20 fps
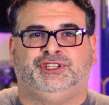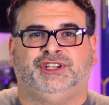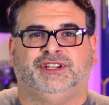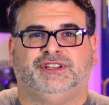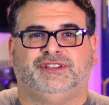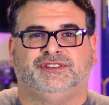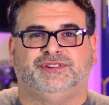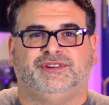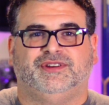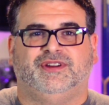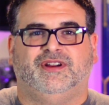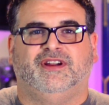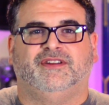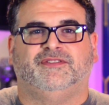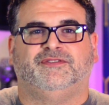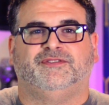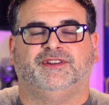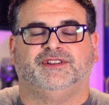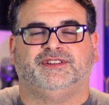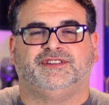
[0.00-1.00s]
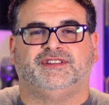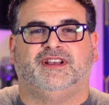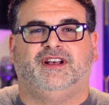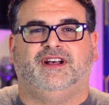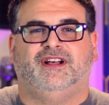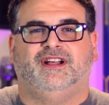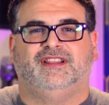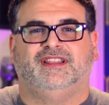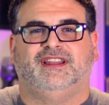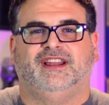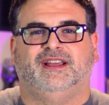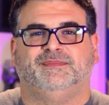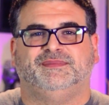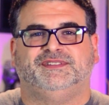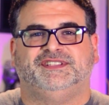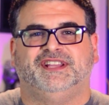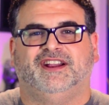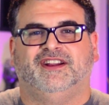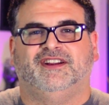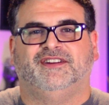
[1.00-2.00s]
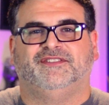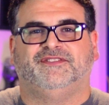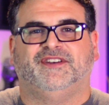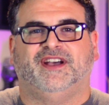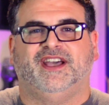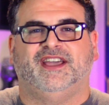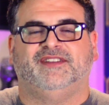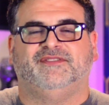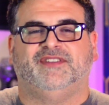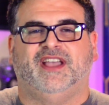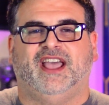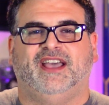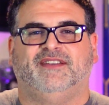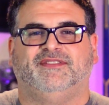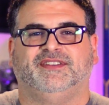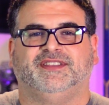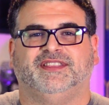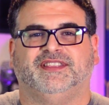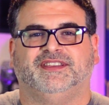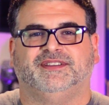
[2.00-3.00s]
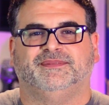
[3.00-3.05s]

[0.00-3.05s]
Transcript: Children are a foot tall and I'm terrified of having